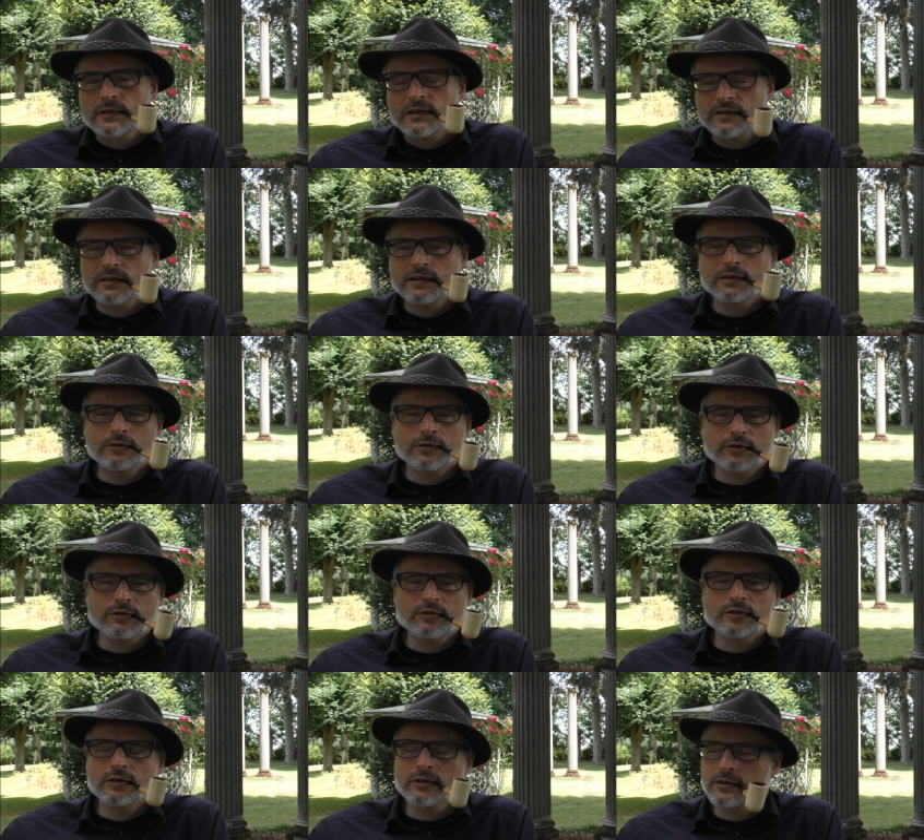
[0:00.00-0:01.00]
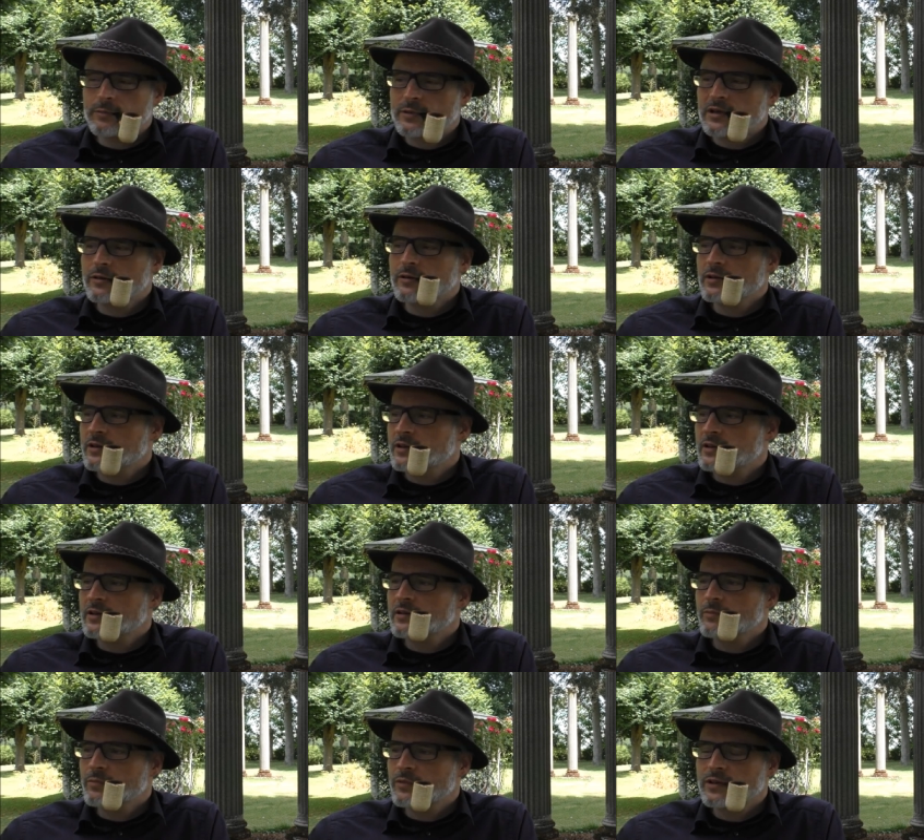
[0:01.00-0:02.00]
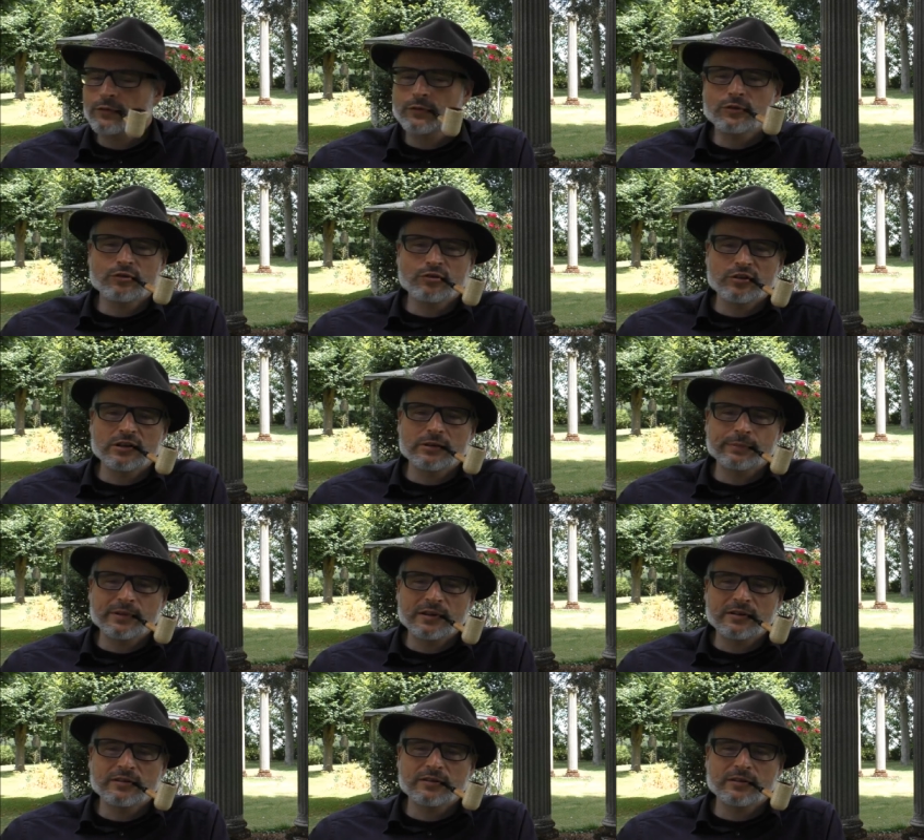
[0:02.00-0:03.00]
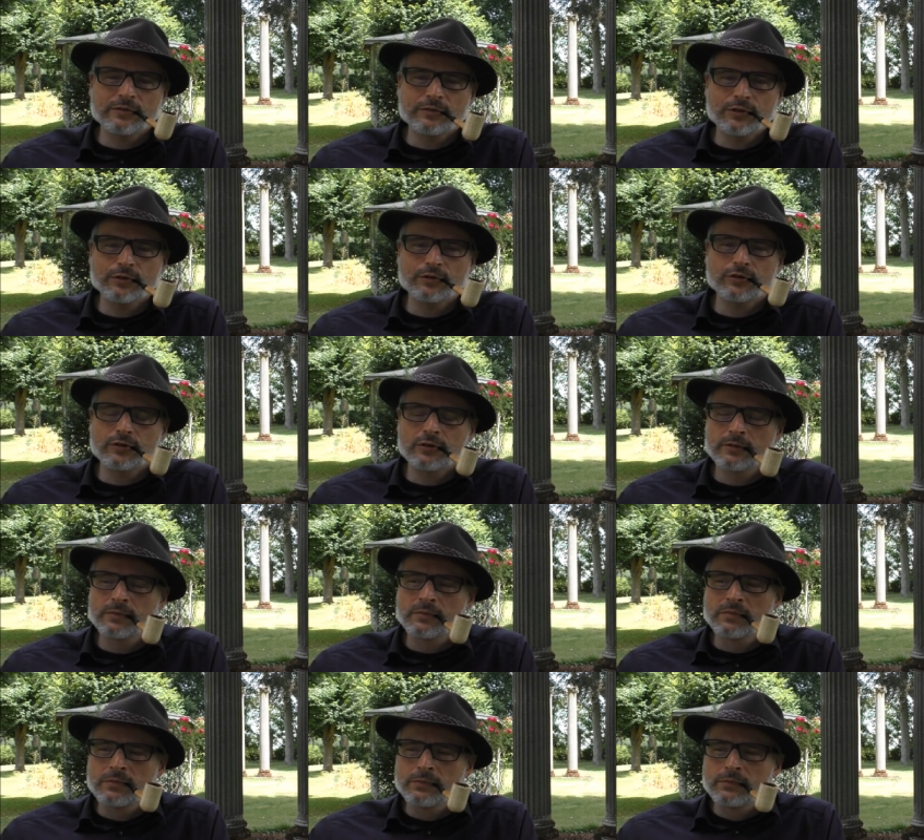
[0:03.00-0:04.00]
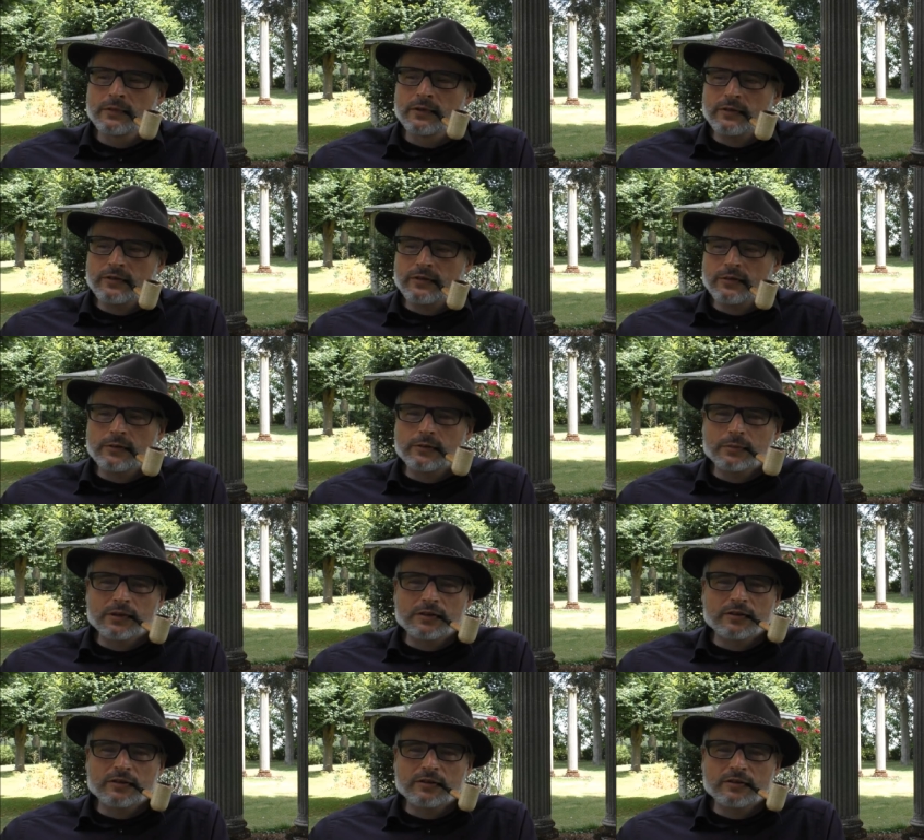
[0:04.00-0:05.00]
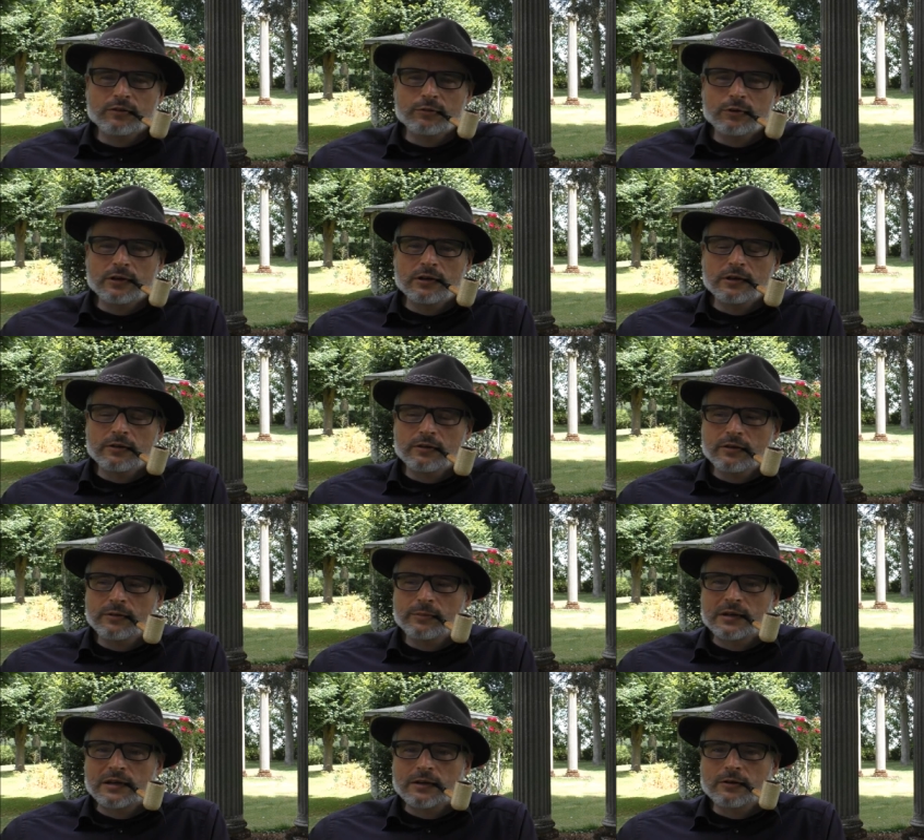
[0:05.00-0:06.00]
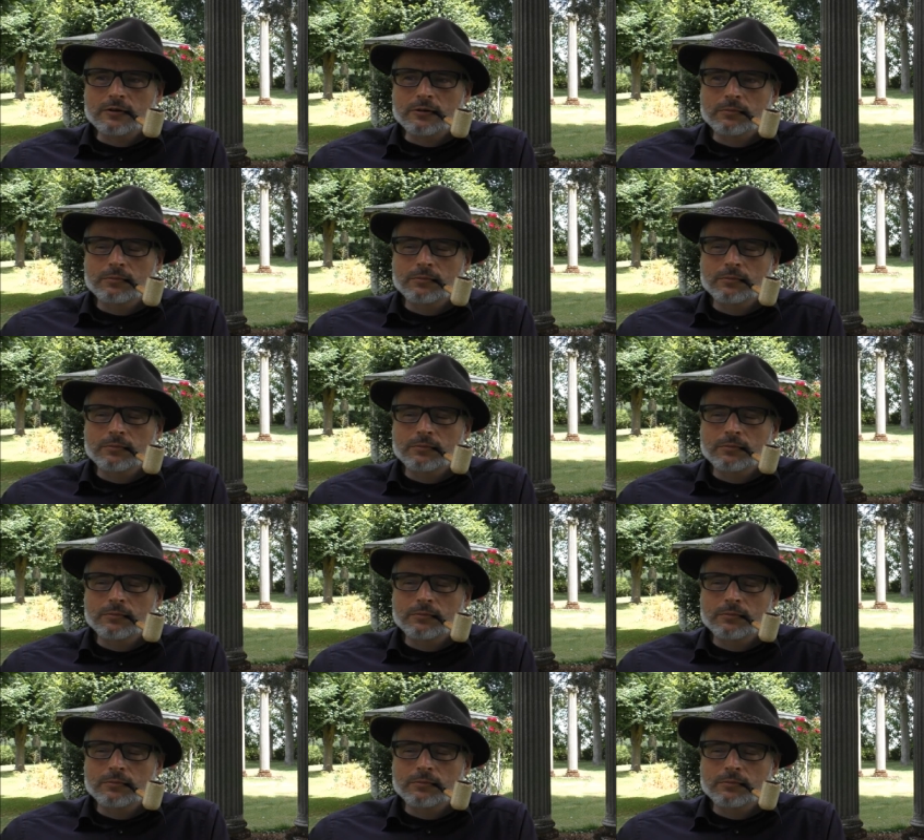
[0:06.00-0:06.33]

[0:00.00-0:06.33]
I think I'm going to talk about different GLPs in the future. So, because it's really good tobacco.